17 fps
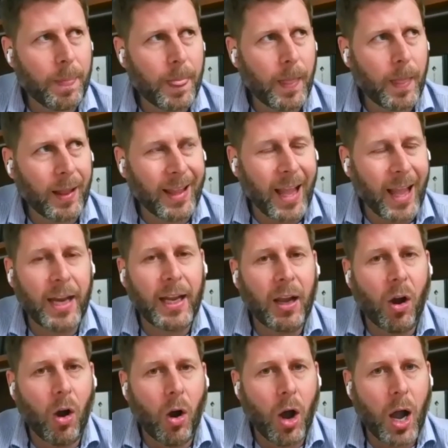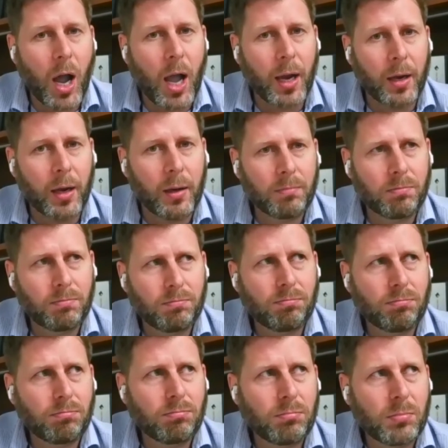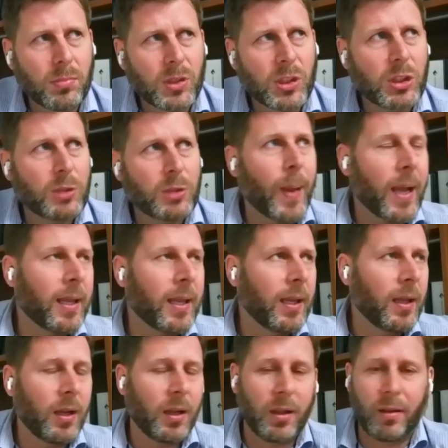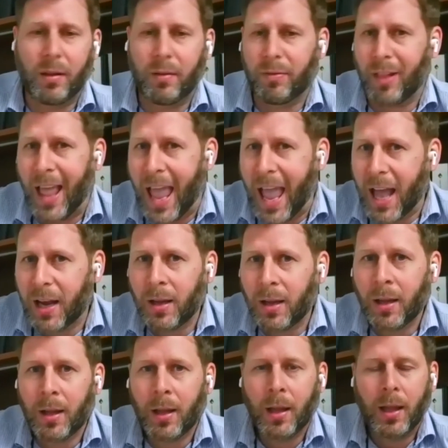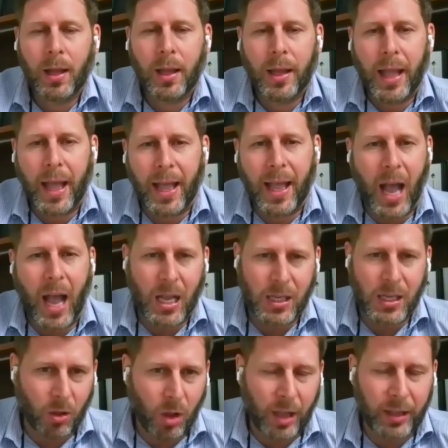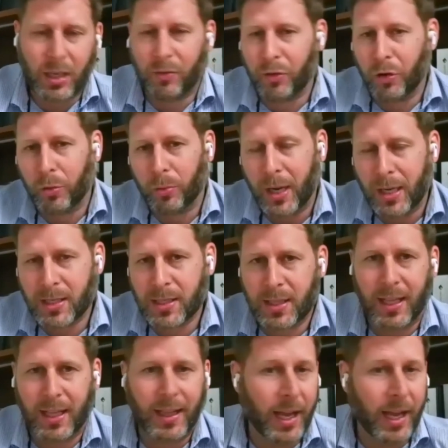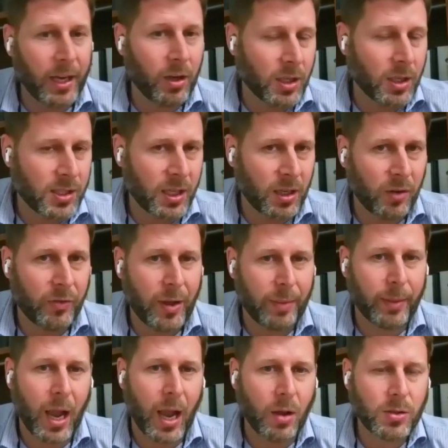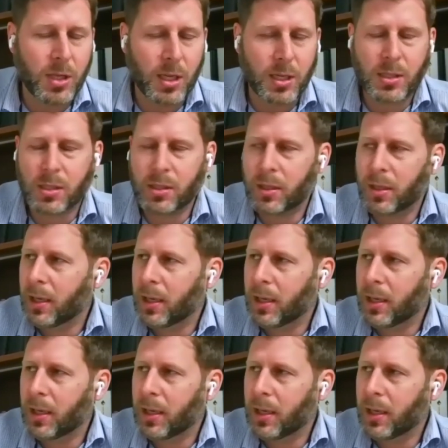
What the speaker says: lending on speculative land has a lot different risk than lending on single family houses.